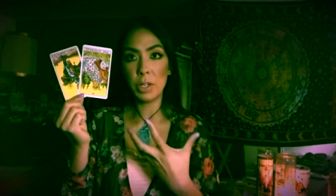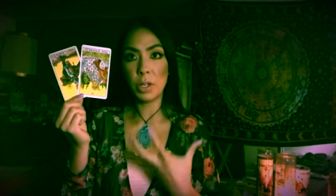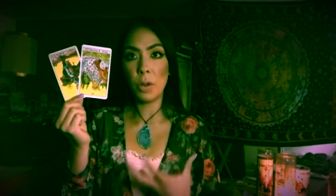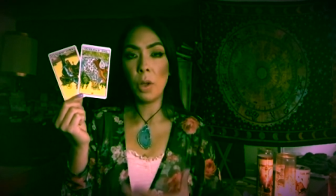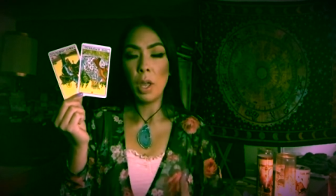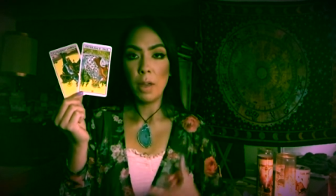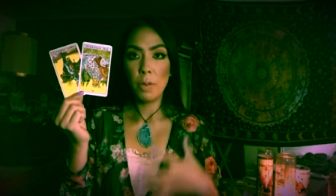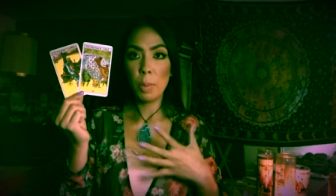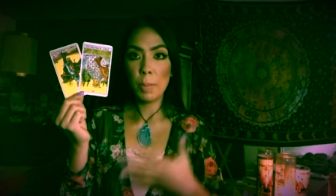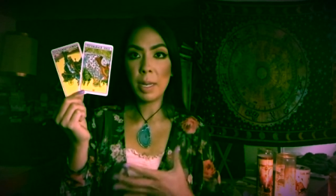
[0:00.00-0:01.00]
So
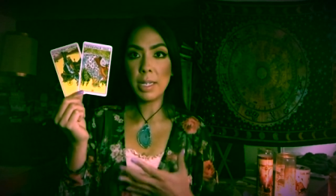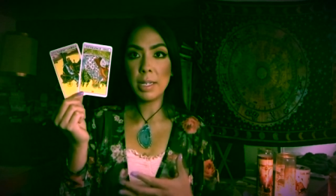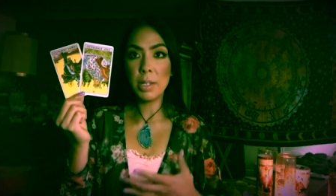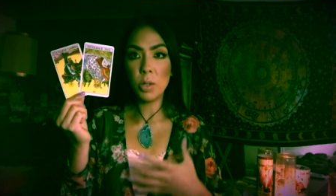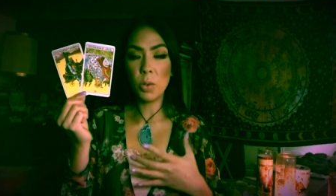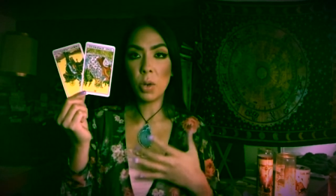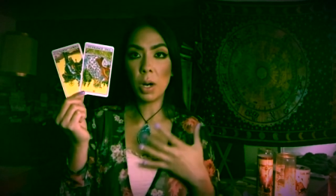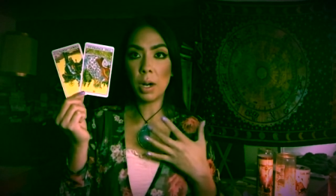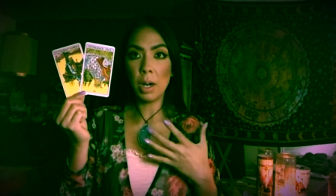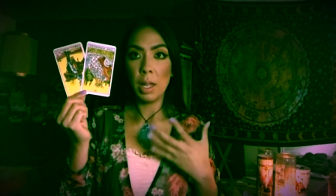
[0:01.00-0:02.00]
for my Pisces who
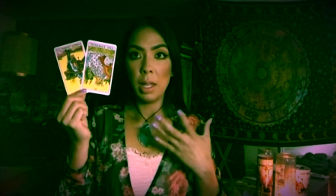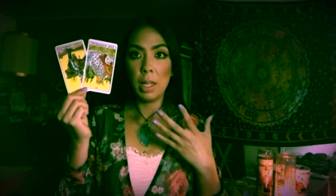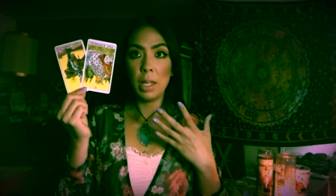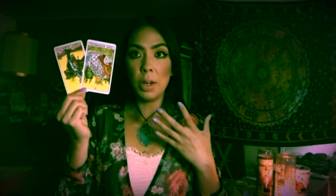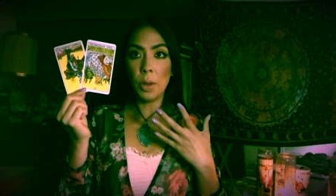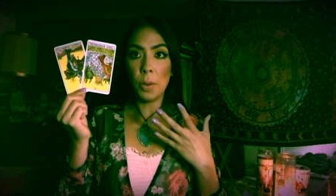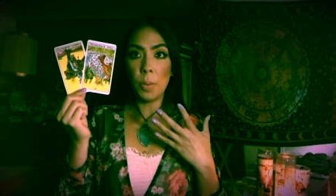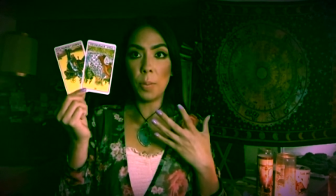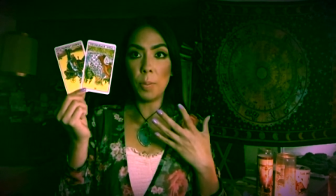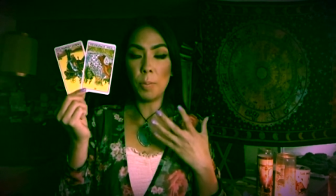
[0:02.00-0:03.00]
are, you
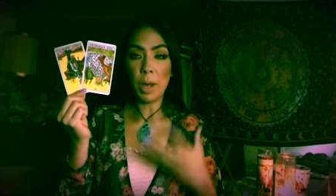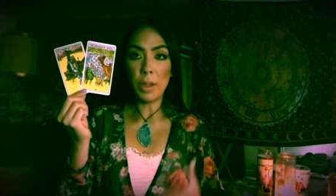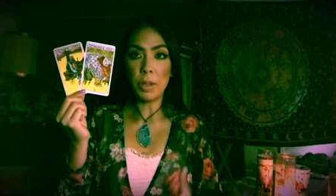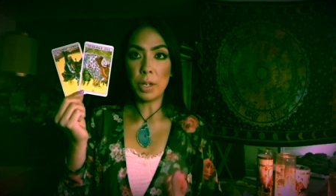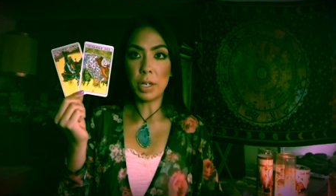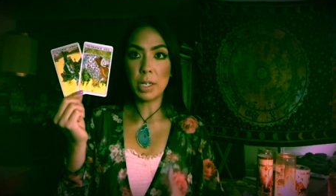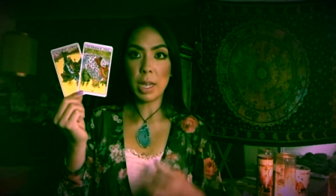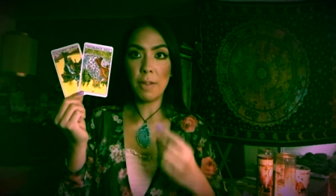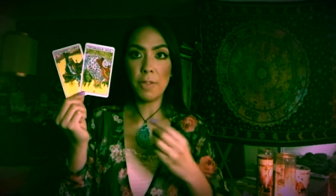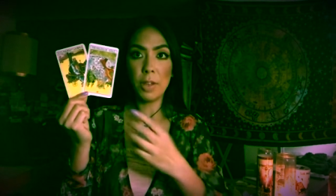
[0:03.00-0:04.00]
know, mothers,
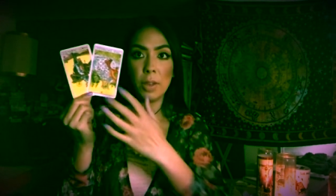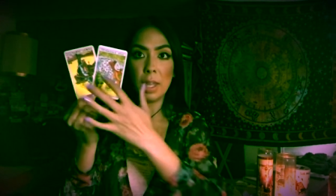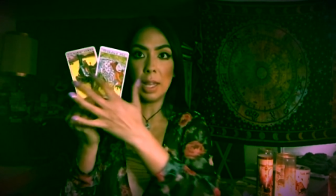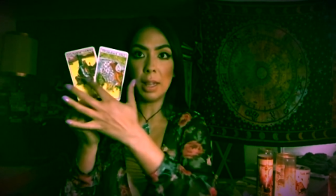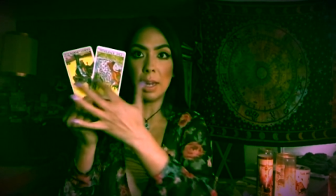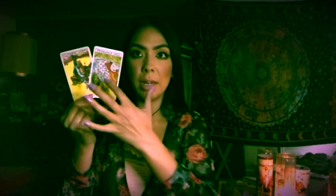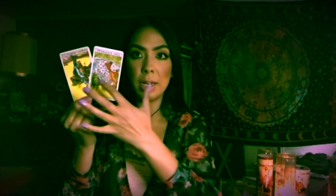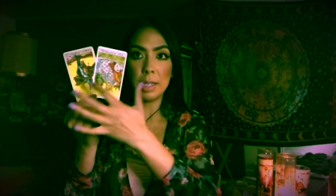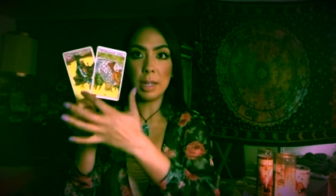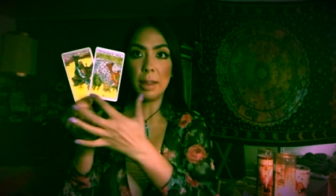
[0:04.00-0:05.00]
I feel that there
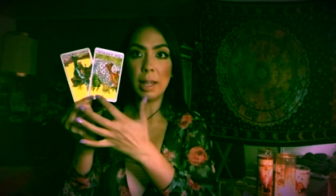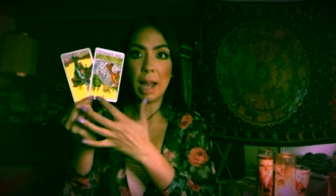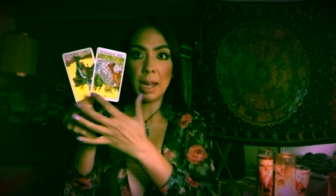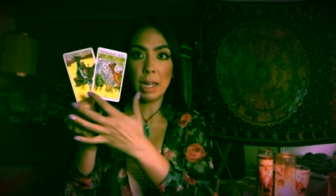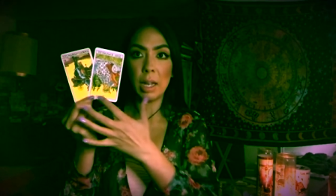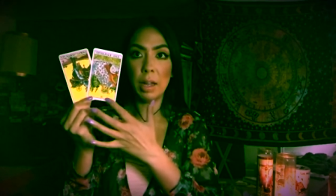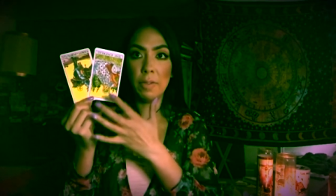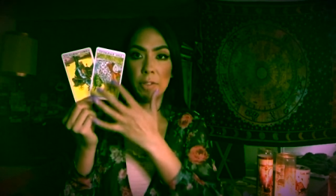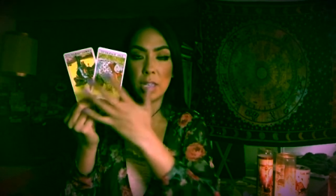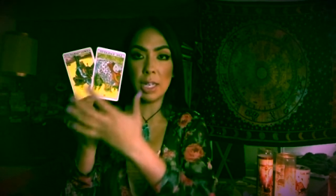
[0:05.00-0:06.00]
is a lack of
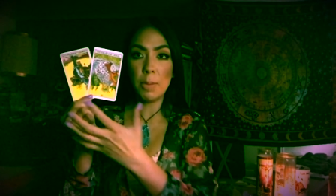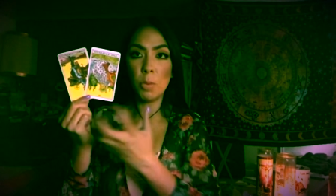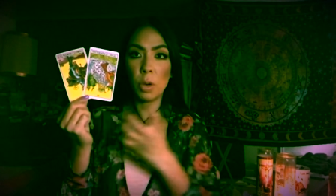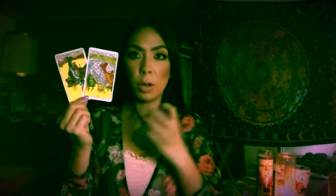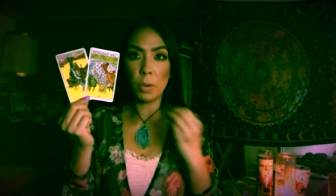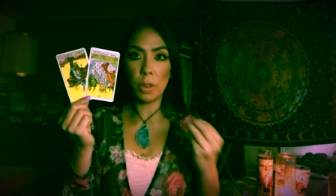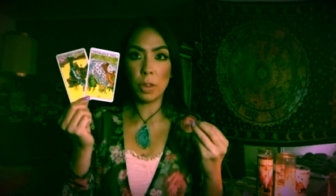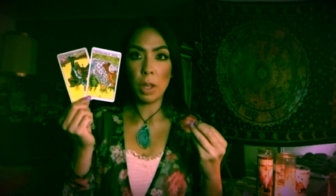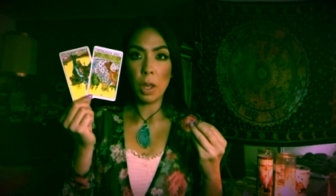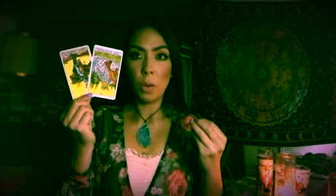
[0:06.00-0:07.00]
teamwork with
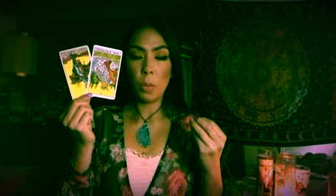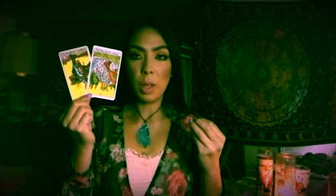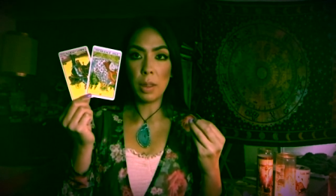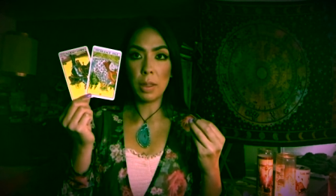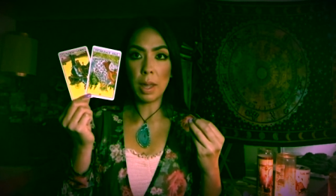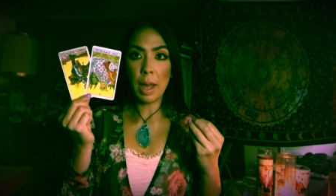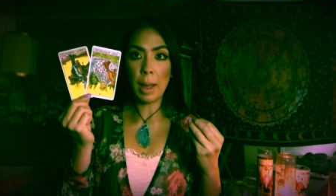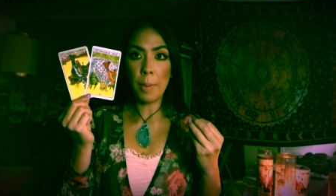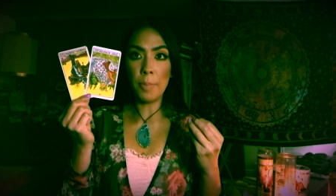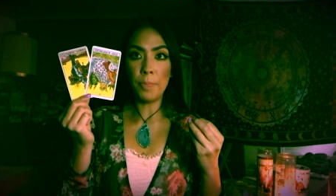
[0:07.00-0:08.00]
with
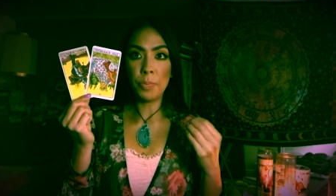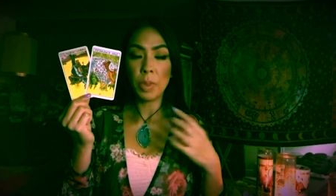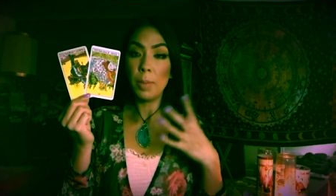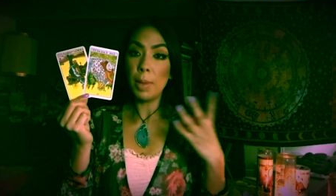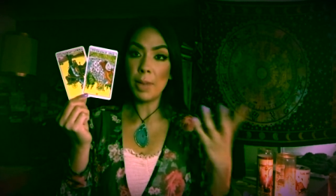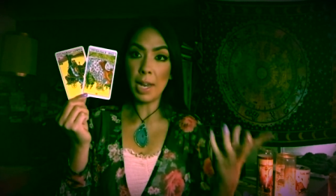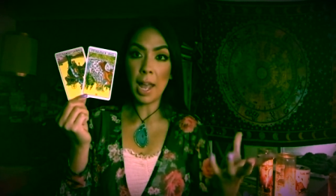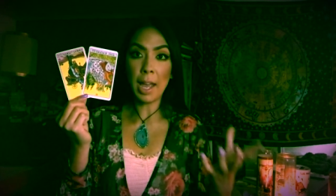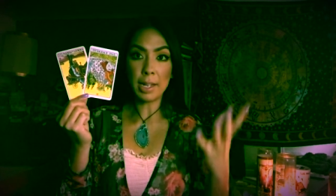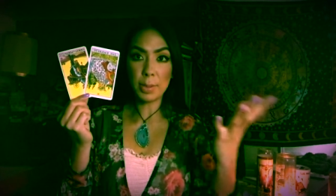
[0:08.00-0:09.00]
um, maybe an
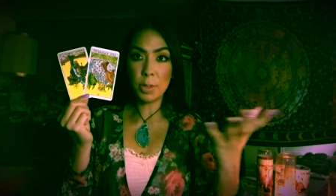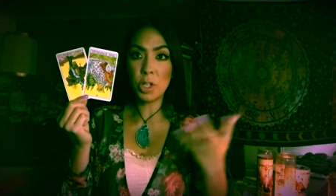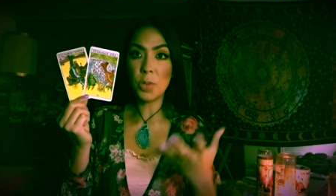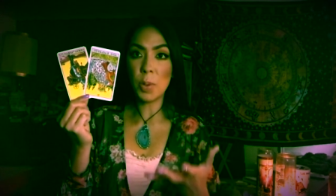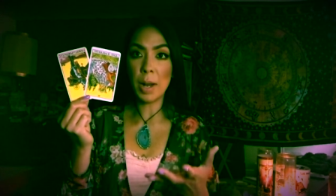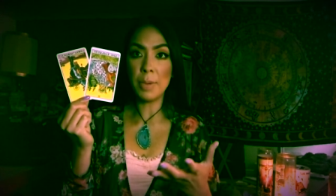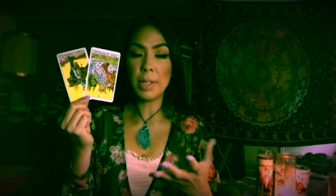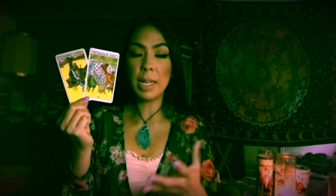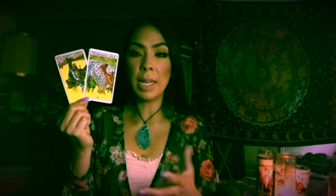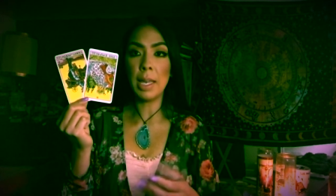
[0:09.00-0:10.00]
ex, which is what I was
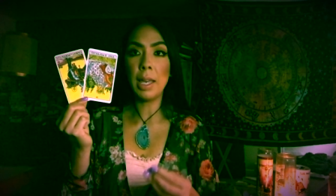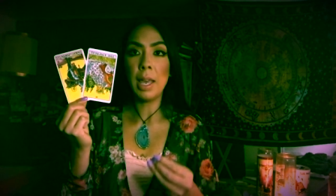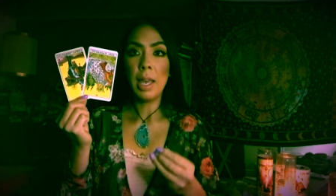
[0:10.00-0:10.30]
saying.